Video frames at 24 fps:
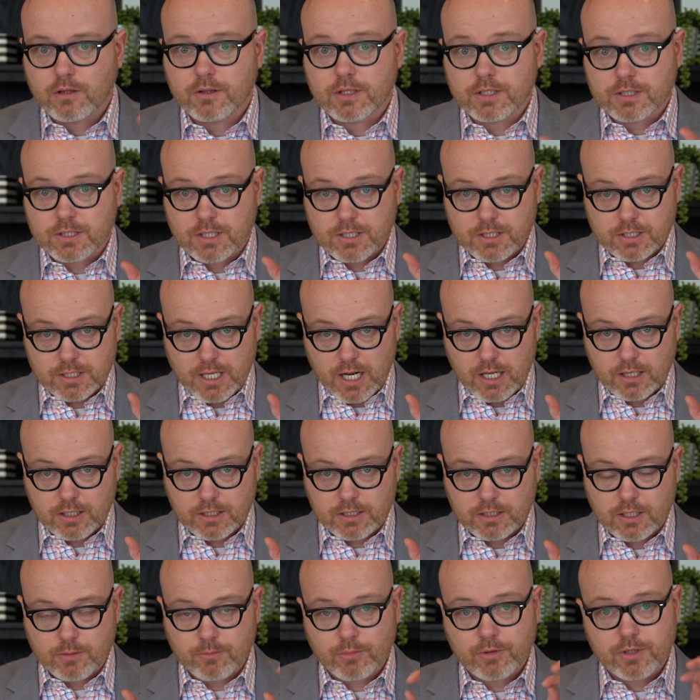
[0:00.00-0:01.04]
the
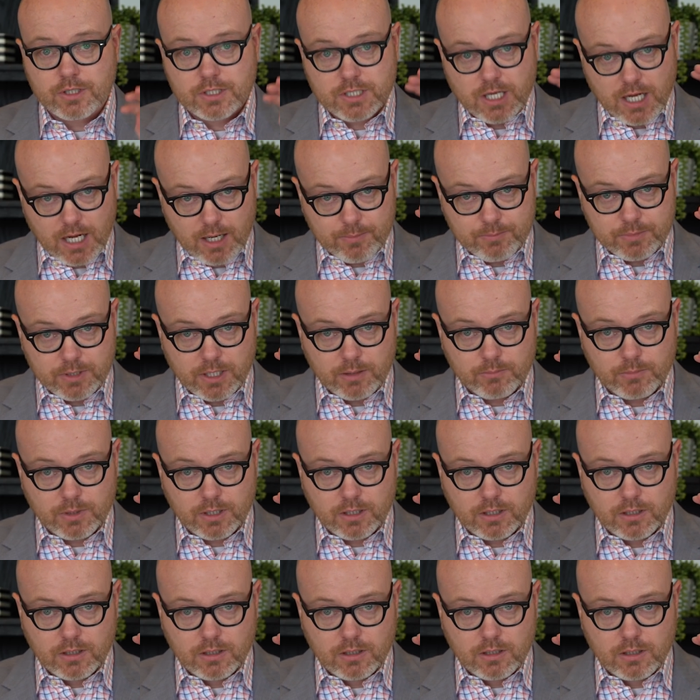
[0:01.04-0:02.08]
systolic number, the top
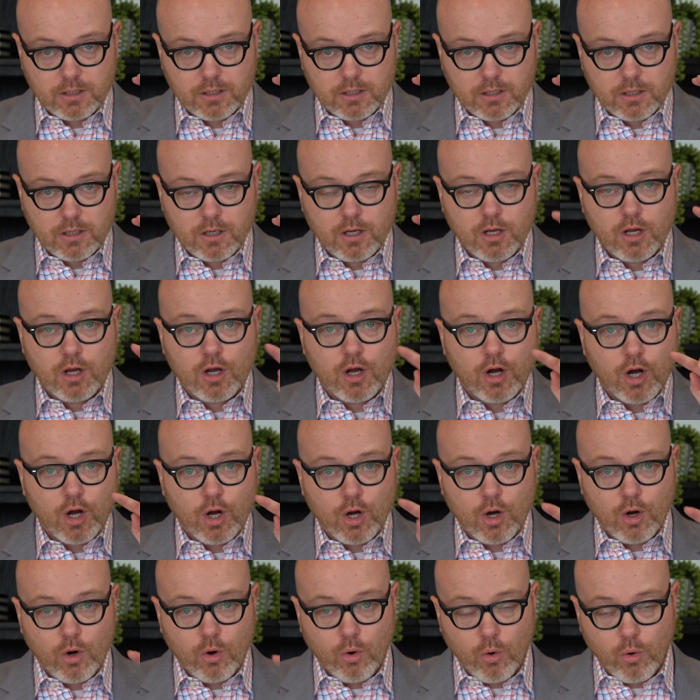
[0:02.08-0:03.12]
number,
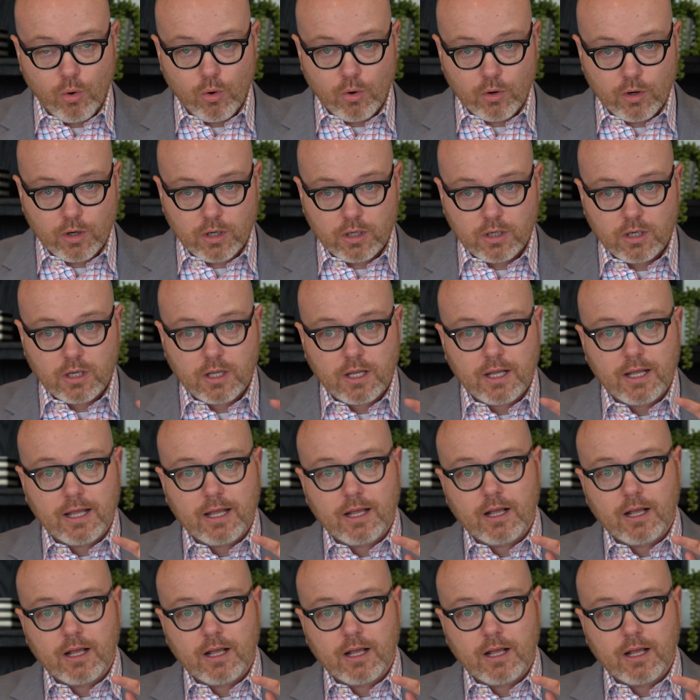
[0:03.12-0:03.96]
or